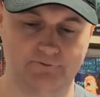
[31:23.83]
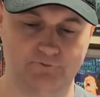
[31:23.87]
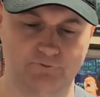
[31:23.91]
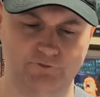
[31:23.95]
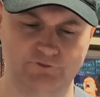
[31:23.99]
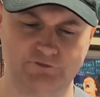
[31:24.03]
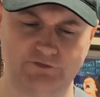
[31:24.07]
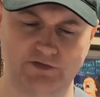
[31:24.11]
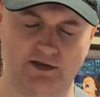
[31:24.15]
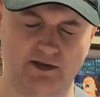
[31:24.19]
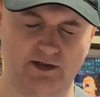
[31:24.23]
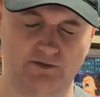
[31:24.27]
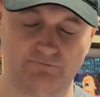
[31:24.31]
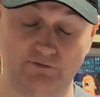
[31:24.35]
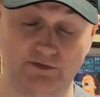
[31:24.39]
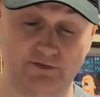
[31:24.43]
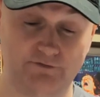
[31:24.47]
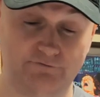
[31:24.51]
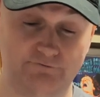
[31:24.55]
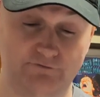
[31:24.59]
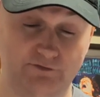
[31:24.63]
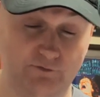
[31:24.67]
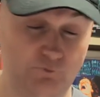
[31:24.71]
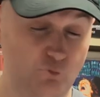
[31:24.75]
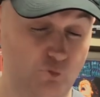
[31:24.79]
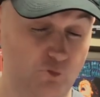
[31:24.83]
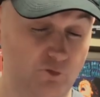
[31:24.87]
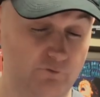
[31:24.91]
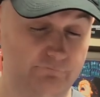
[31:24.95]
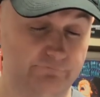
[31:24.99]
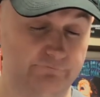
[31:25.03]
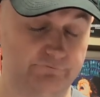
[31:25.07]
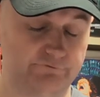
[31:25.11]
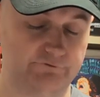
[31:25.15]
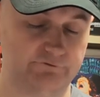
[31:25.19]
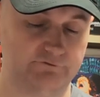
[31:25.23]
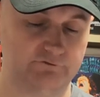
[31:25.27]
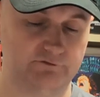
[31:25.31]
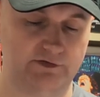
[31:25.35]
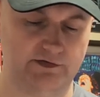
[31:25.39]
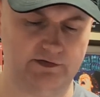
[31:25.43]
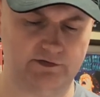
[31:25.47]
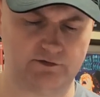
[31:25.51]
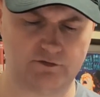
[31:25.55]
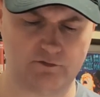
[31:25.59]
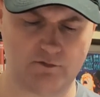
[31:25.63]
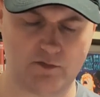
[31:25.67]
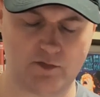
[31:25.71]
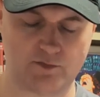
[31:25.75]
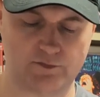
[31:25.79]
which I've only seen once, and I
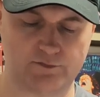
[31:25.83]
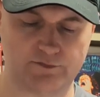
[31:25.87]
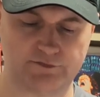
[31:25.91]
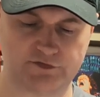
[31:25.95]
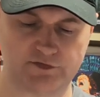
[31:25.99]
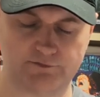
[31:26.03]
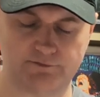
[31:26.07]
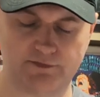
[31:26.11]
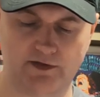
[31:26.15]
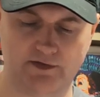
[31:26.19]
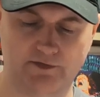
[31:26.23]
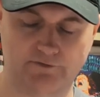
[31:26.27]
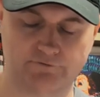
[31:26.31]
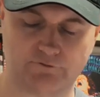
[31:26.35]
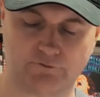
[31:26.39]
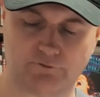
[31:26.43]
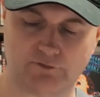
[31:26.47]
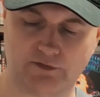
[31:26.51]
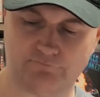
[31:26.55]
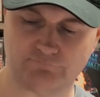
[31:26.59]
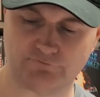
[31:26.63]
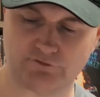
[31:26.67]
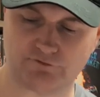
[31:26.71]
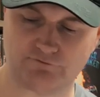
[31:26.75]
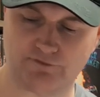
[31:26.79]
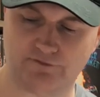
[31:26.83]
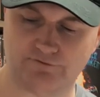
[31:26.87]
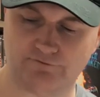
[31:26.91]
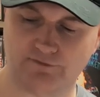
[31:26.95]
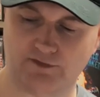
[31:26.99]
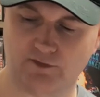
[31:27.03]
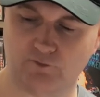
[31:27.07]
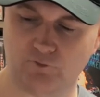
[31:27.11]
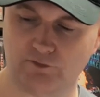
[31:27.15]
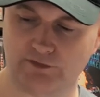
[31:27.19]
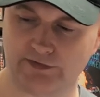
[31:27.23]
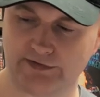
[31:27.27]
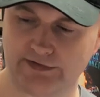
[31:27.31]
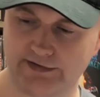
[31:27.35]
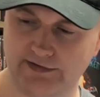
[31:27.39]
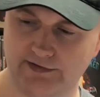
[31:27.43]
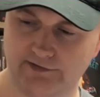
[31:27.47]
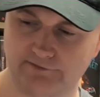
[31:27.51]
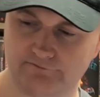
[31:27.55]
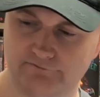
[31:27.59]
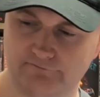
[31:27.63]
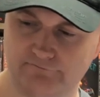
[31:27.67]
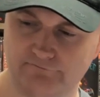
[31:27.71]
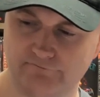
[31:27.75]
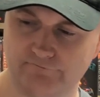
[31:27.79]
can't remember much about it, so I'm going to have to rent that one
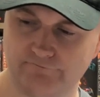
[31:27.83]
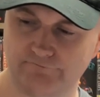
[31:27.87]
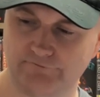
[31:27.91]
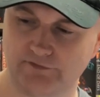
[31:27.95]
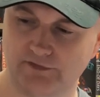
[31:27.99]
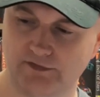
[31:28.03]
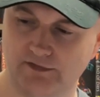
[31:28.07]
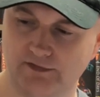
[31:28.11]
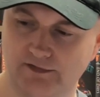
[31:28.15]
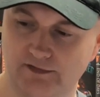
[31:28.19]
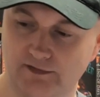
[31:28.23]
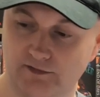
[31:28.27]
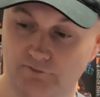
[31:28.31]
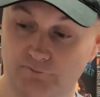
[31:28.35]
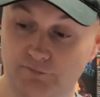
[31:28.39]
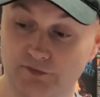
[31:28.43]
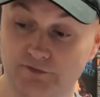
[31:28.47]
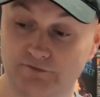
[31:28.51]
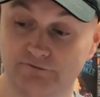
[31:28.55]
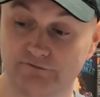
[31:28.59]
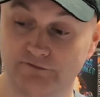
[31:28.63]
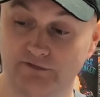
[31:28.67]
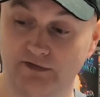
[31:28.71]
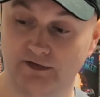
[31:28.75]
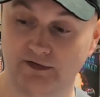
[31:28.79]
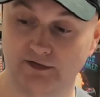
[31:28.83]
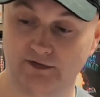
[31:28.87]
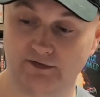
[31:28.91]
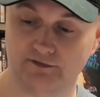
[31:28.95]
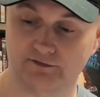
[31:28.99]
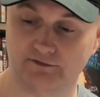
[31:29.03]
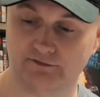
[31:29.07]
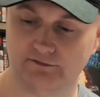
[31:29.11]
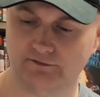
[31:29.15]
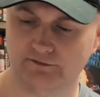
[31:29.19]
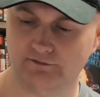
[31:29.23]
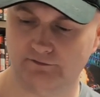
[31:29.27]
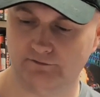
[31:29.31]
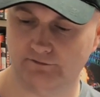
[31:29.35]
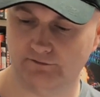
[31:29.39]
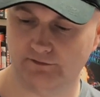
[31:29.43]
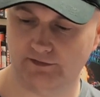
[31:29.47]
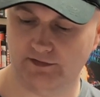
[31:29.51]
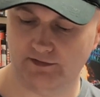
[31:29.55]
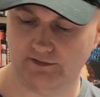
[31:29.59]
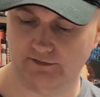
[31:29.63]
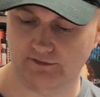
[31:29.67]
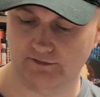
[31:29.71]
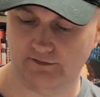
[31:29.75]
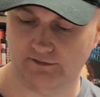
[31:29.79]
again. But
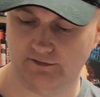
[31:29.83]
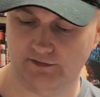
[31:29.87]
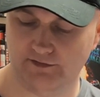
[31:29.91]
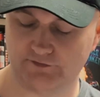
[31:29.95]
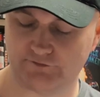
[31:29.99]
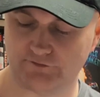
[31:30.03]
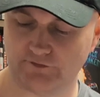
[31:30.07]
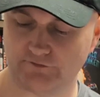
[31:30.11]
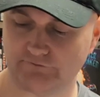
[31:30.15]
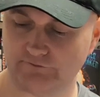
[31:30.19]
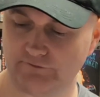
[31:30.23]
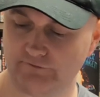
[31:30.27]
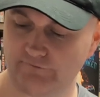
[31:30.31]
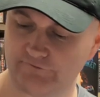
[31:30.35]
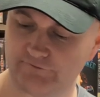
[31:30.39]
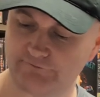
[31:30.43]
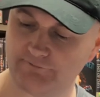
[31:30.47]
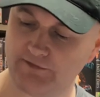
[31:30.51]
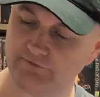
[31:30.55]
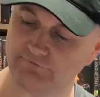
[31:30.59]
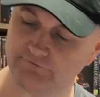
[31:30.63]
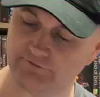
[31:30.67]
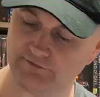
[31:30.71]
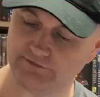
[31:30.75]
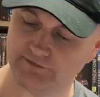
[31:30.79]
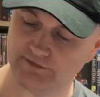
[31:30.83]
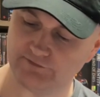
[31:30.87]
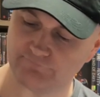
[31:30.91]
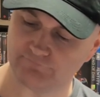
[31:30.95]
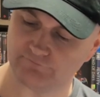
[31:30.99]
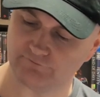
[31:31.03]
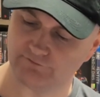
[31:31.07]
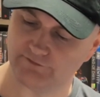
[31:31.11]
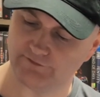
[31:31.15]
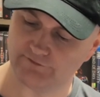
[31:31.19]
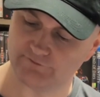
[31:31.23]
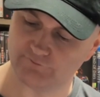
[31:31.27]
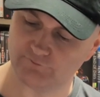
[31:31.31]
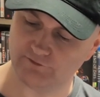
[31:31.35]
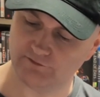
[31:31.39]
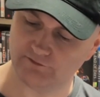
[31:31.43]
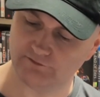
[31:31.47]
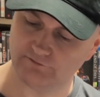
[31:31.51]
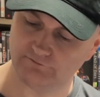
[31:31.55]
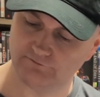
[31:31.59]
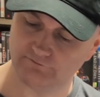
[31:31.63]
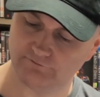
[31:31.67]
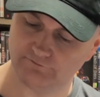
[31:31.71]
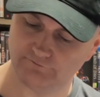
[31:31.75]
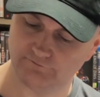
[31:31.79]
interestingly, it spelt it differently as
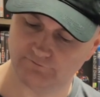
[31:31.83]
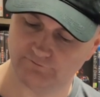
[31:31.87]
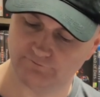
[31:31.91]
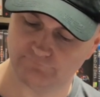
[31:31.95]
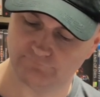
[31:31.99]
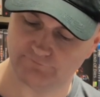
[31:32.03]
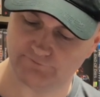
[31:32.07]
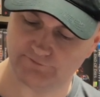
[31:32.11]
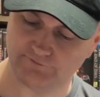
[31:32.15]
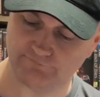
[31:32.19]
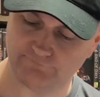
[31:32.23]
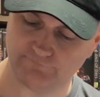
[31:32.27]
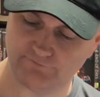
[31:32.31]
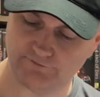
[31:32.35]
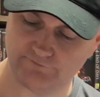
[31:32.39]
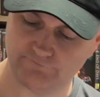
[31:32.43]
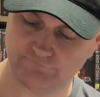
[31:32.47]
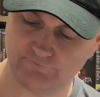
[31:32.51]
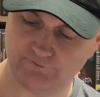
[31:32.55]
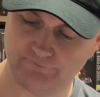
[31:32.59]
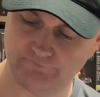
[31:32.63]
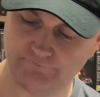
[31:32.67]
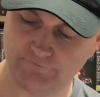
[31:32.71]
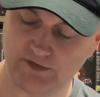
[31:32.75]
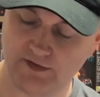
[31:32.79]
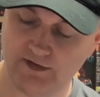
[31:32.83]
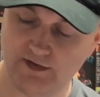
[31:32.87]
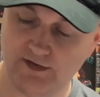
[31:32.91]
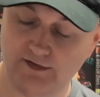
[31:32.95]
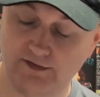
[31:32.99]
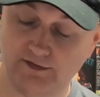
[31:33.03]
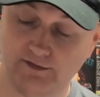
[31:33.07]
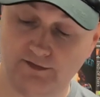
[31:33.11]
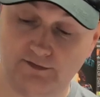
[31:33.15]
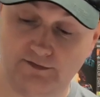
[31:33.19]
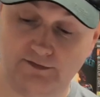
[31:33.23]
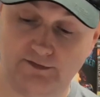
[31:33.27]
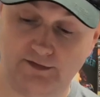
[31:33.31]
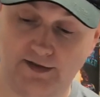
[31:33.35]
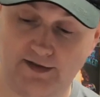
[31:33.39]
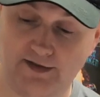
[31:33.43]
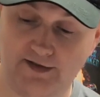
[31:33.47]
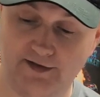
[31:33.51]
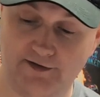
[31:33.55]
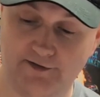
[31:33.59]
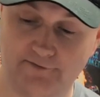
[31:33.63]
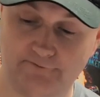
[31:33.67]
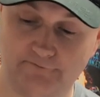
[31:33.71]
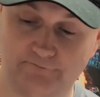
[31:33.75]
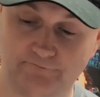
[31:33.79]
well from the first film.
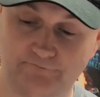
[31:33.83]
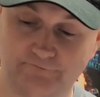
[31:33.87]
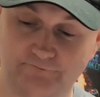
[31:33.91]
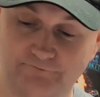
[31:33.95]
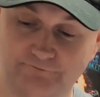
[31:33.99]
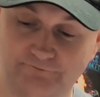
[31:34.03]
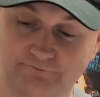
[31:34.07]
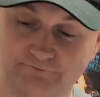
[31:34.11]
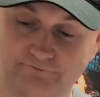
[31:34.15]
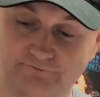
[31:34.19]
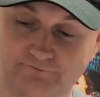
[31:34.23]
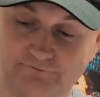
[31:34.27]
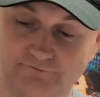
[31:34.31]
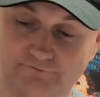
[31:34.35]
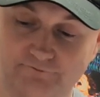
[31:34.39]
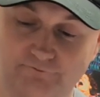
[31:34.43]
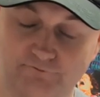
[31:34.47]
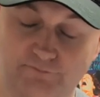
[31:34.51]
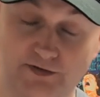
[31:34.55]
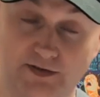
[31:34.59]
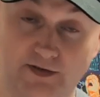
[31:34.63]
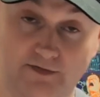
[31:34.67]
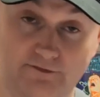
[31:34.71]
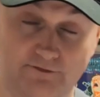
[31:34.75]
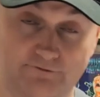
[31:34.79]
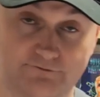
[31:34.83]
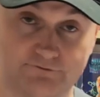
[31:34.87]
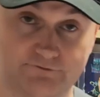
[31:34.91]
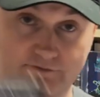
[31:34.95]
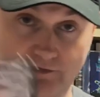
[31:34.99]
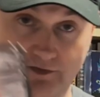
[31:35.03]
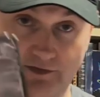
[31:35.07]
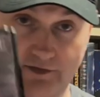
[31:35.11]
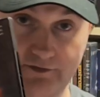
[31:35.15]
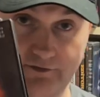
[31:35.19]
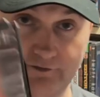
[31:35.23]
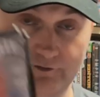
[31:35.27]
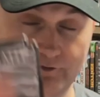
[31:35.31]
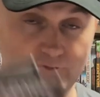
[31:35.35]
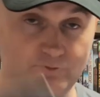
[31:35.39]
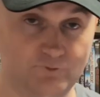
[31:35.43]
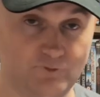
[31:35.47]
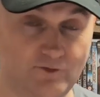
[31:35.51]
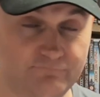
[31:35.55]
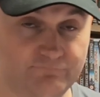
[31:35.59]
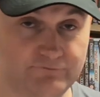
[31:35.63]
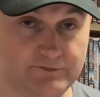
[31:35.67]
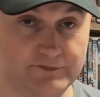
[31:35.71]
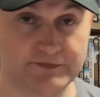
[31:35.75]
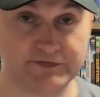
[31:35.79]
But yeah, that's
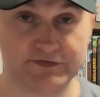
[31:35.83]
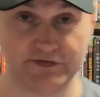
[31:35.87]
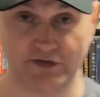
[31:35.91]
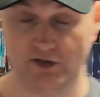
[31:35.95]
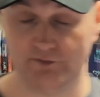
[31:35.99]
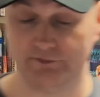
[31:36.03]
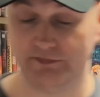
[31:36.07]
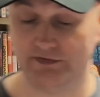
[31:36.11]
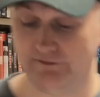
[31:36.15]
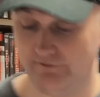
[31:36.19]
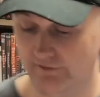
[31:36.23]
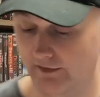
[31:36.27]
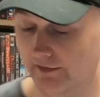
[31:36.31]
one from Germany